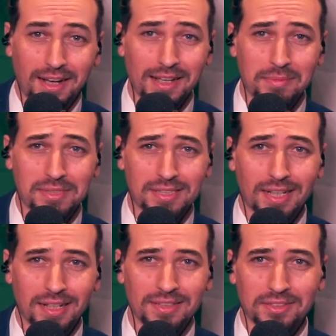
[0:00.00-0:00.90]
I am
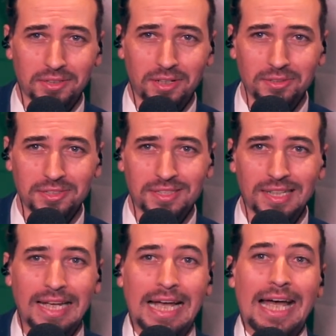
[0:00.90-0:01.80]
Sal, your
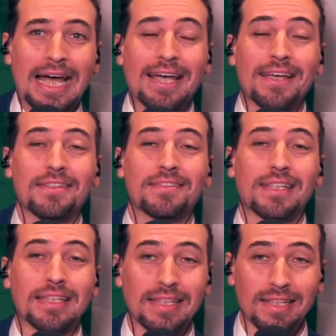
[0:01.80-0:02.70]
host,
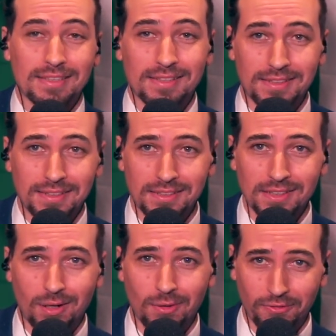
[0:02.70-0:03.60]
and yes, this
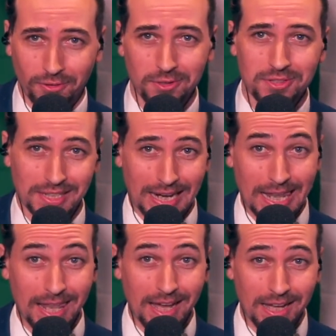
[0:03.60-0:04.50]
is our first
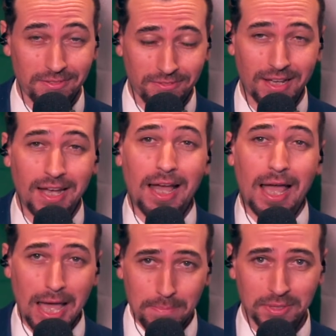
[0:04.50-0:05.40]
live
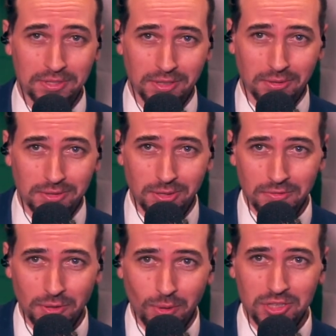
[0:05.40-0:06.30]
episode.
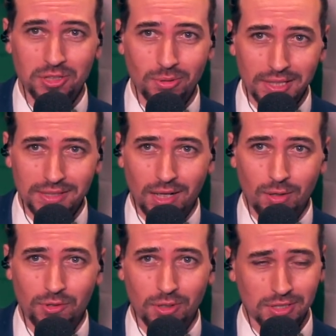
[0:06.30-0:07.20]
So if you're watching right
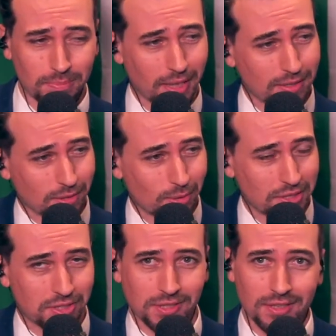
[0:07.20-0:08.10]
now, of course, it begs the
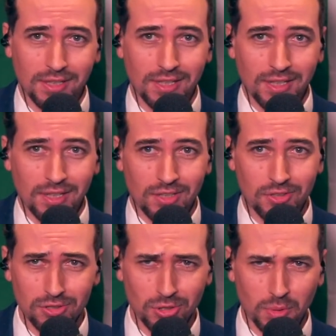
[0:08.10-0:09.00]
question,
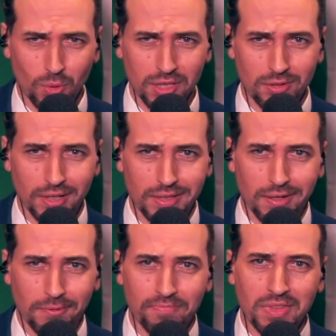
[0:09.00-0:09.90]
shouldn't you be working right
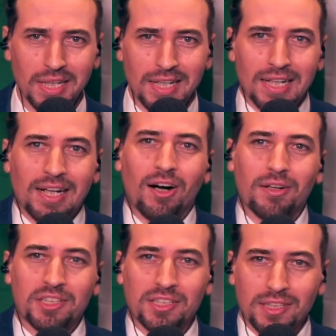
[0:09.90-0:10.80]
now?
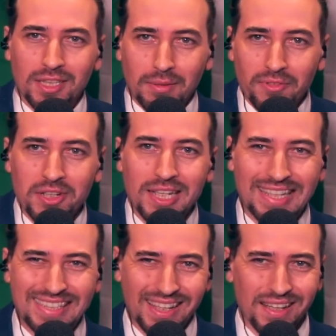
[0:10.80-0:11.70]
Okay, just kidding. I'm very
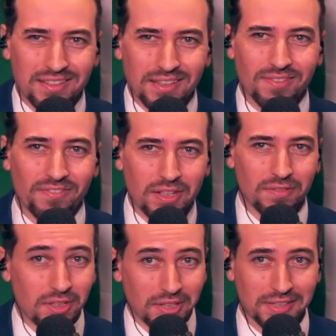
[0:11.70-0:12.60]
excited,
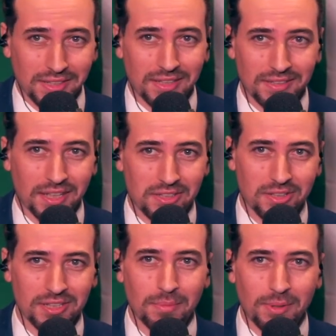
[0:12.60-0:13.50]
very excited
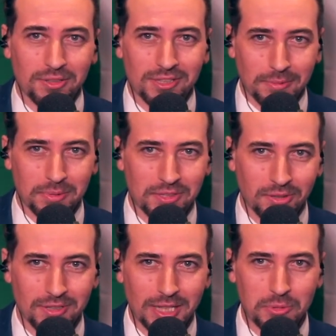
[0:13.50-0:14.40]
actually about this
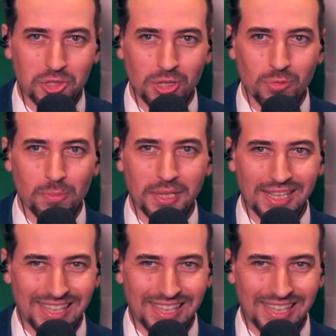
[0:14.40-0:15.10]
episode, and I'm sure we'll make a